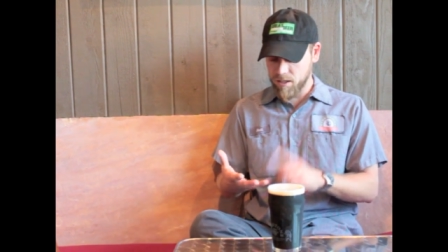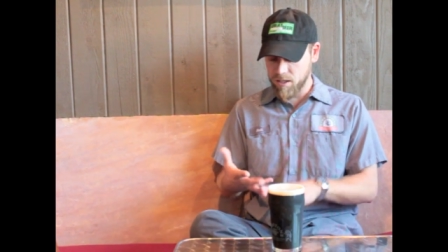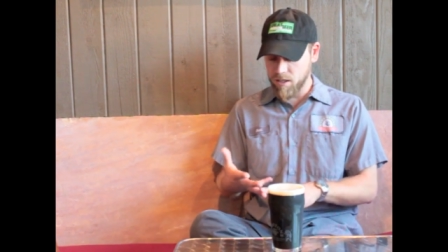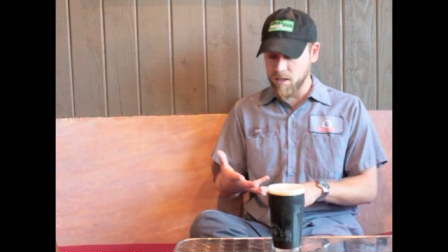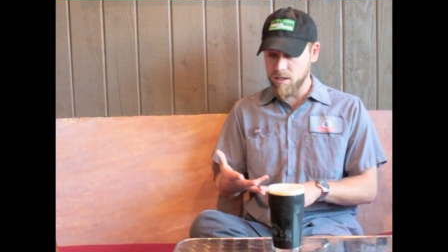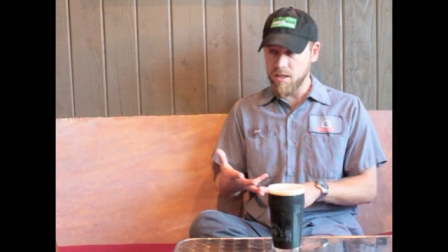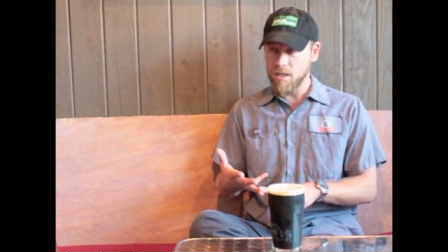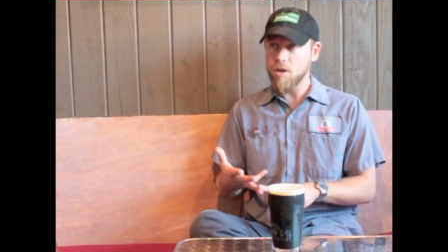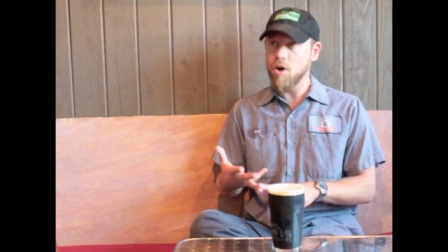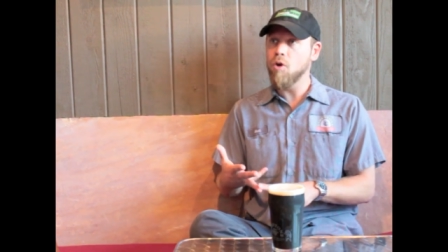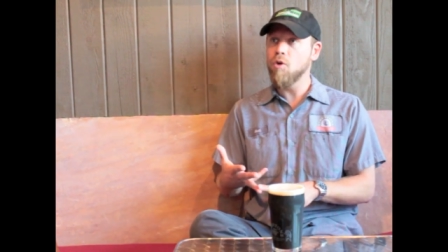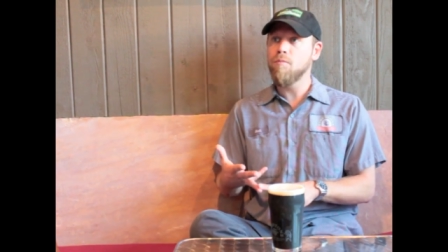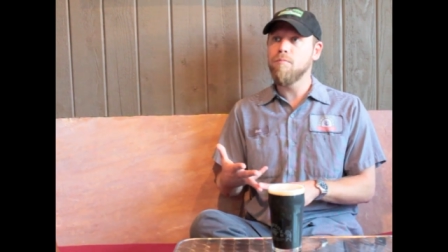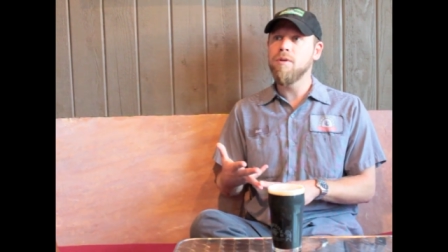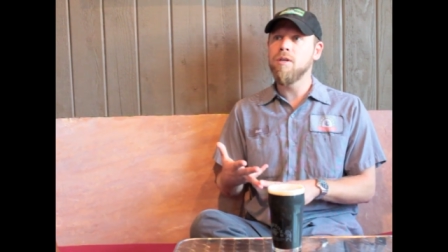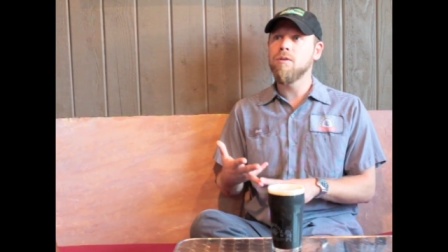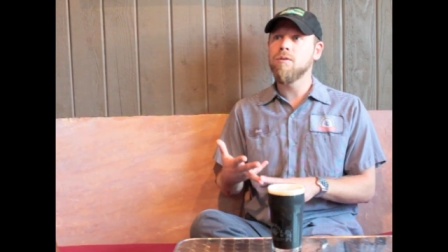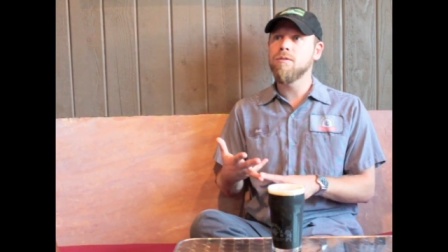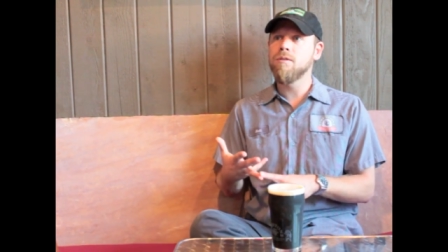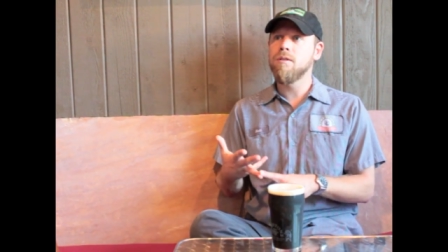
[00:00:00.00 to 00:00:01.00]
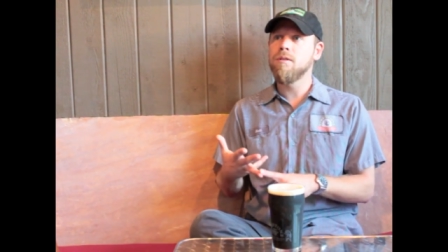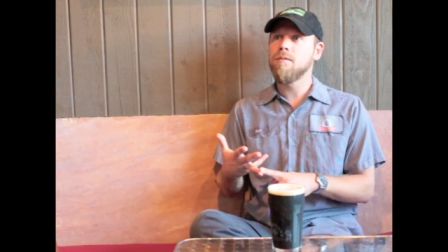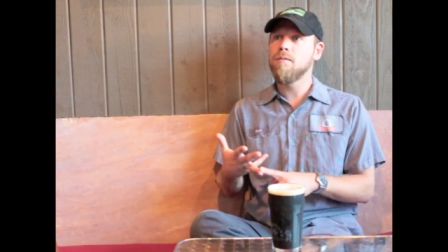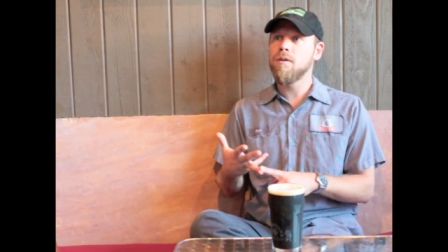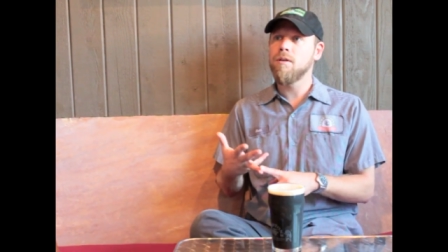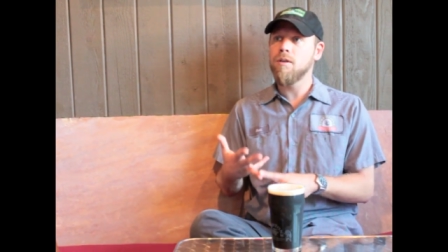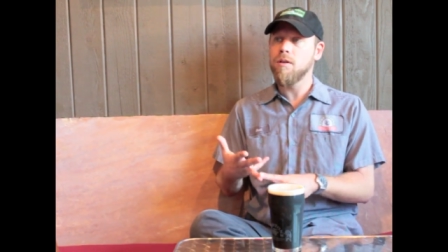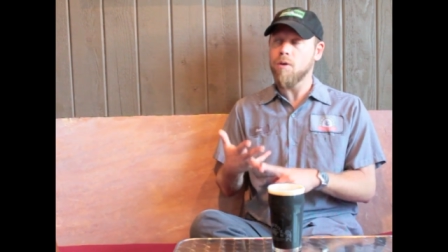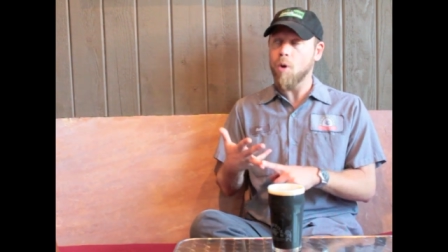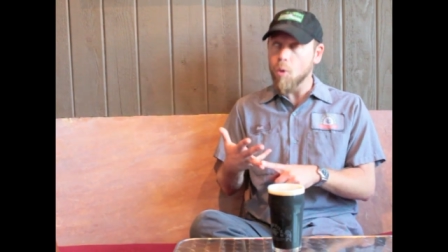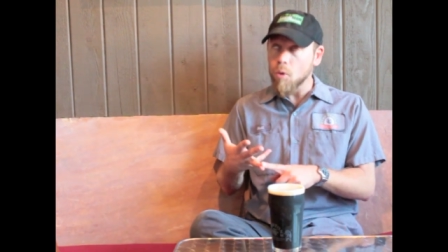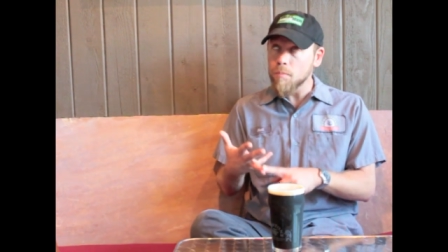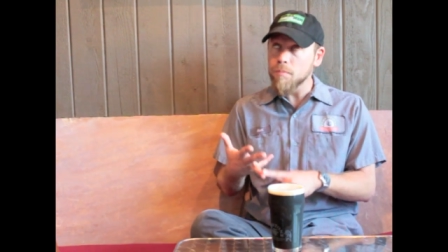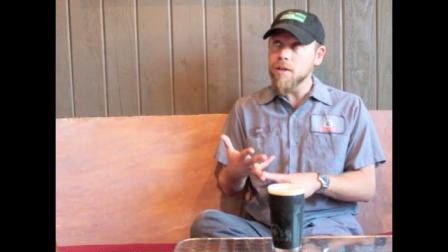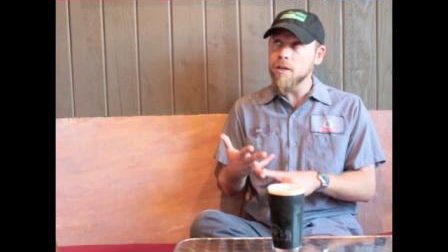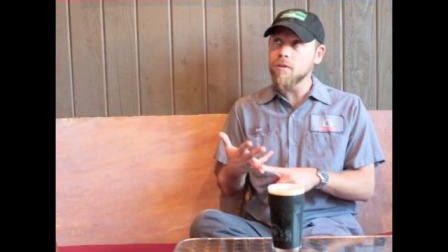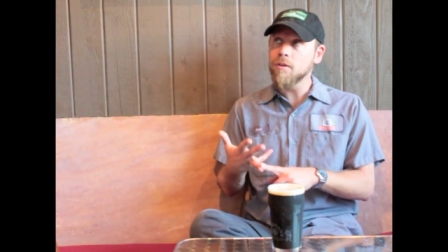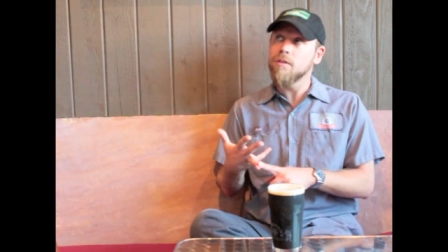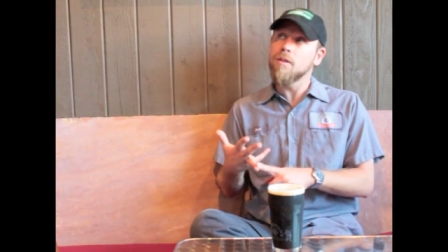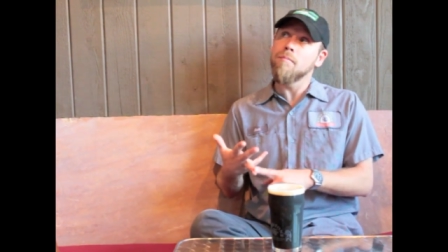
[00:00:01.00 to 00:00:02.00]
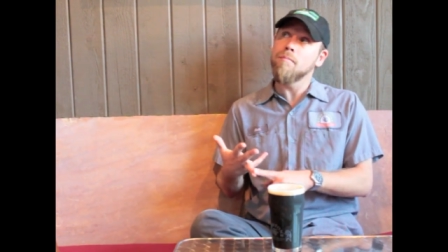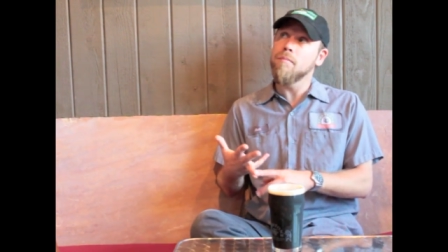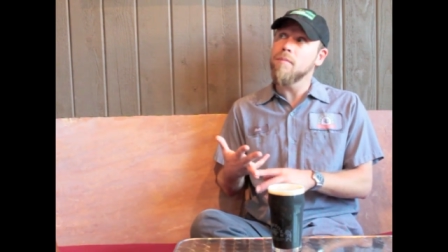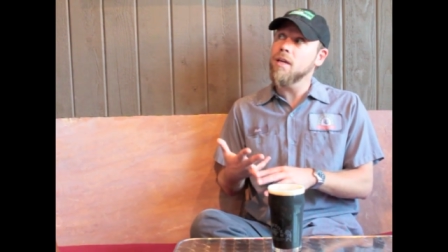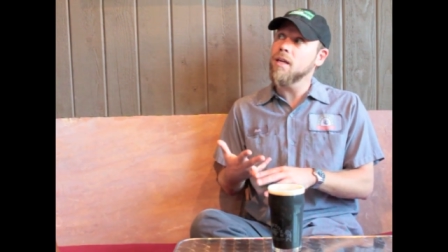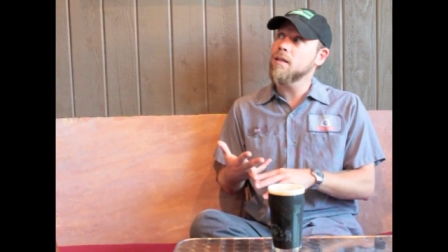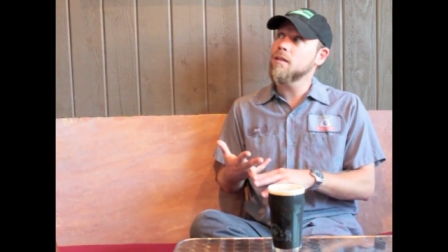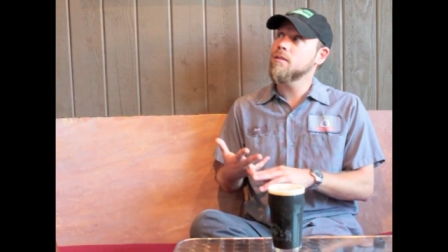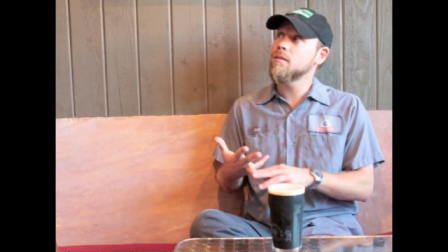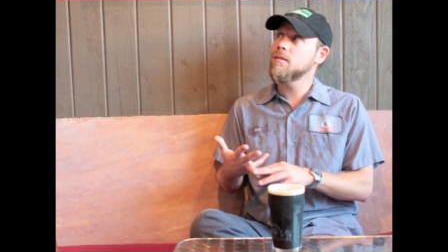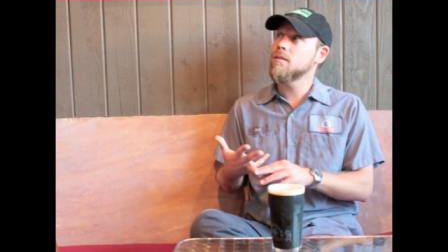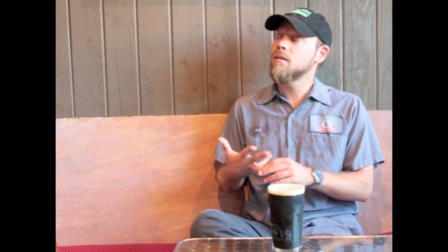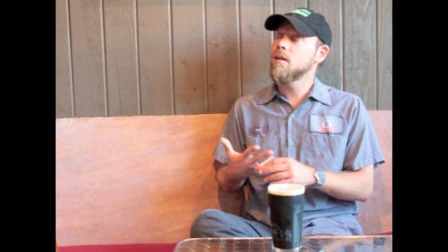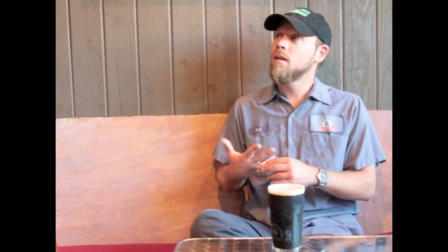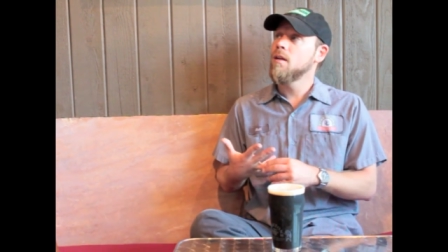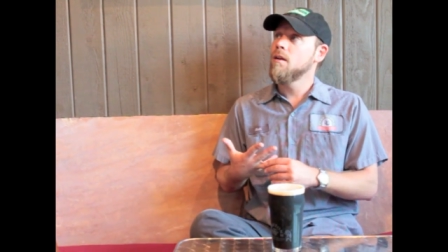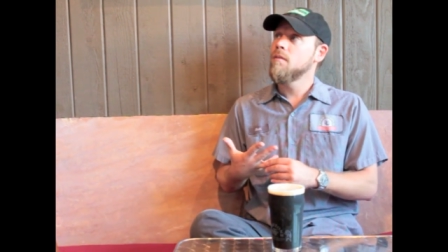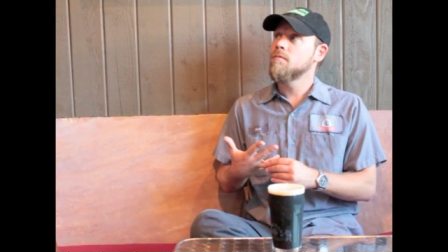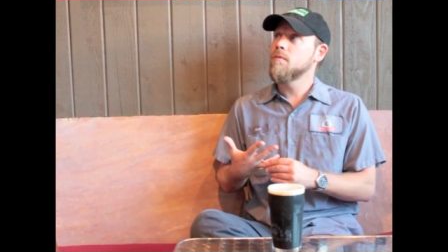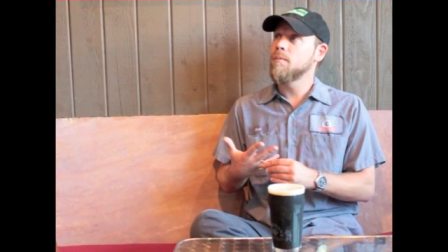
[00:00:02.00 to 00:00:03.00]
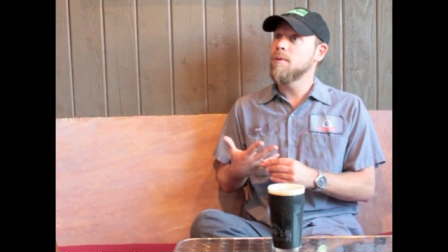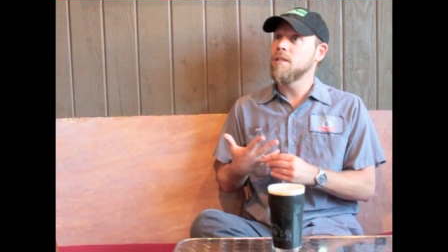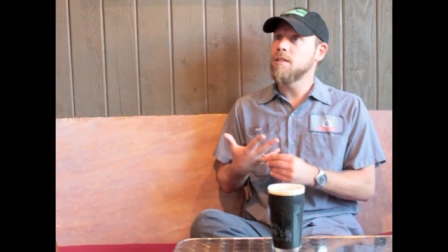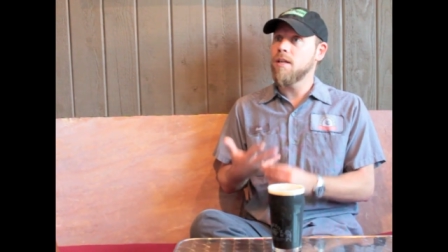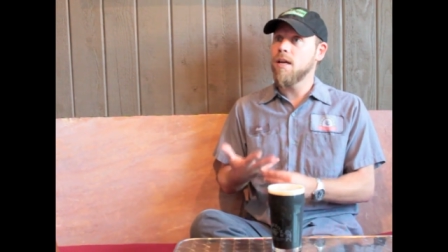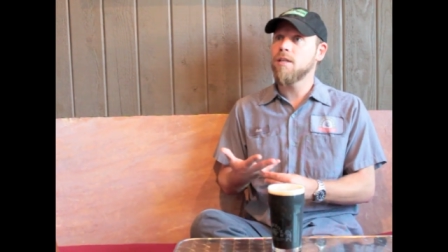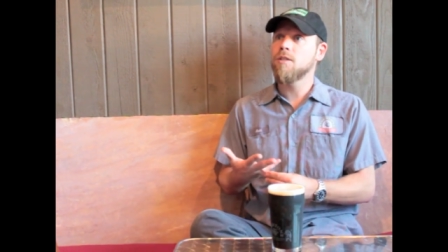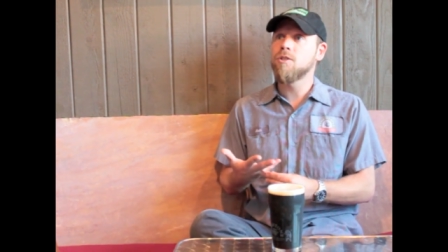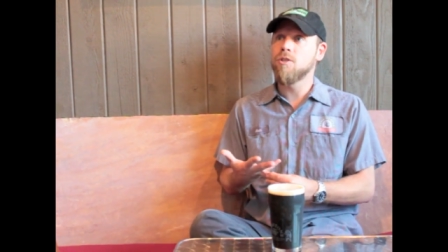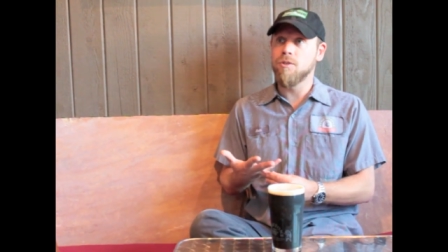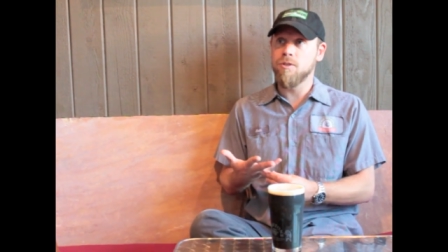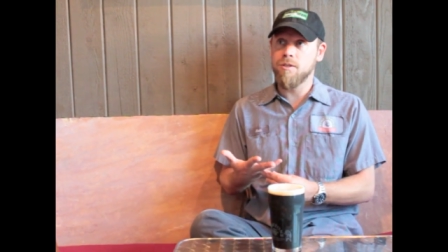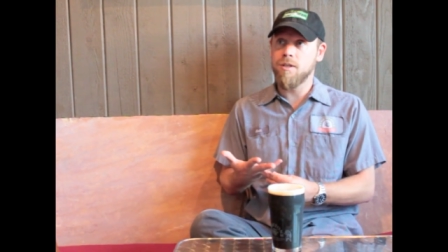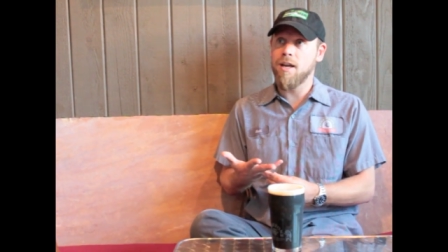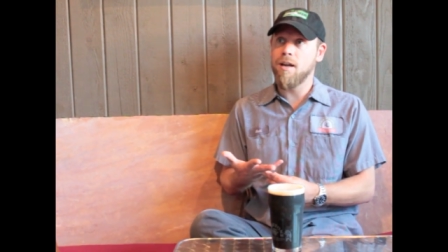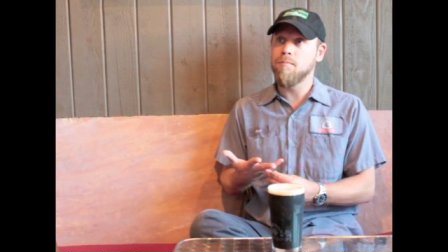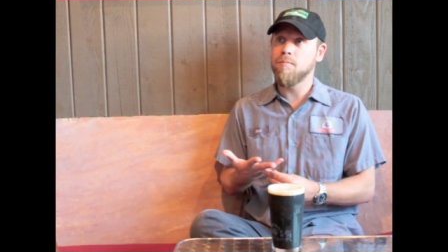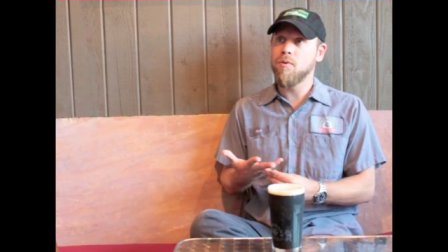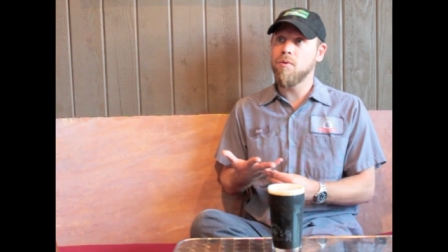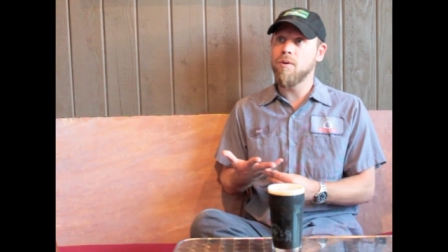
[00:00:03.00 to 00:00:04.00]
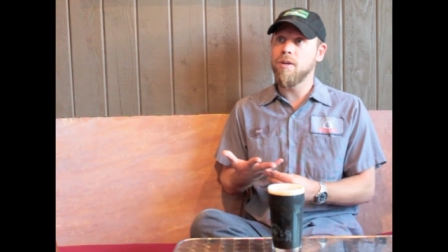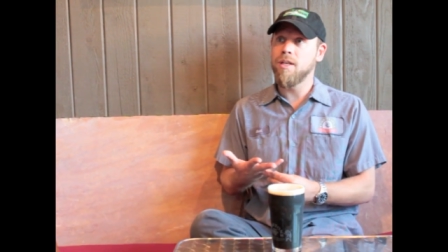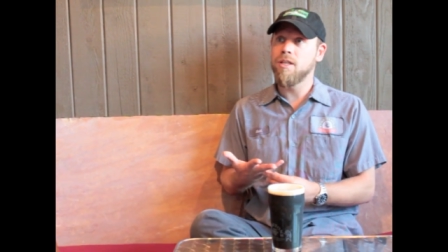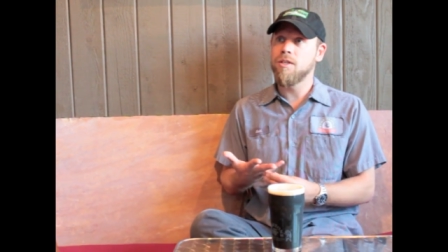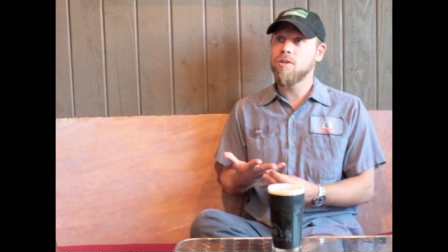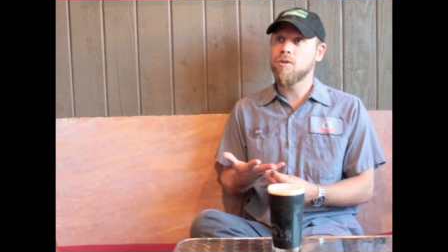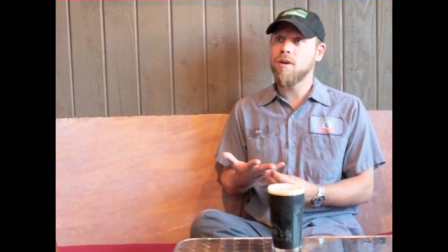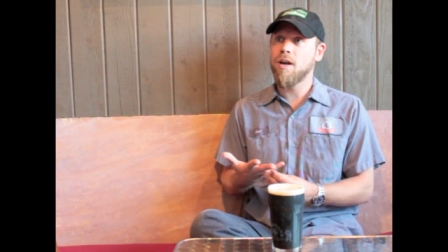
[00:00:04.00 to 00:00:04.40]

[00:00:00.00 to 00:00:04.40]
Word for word: Getting oatmeals and oatmeal in the mix from a texture standpoint,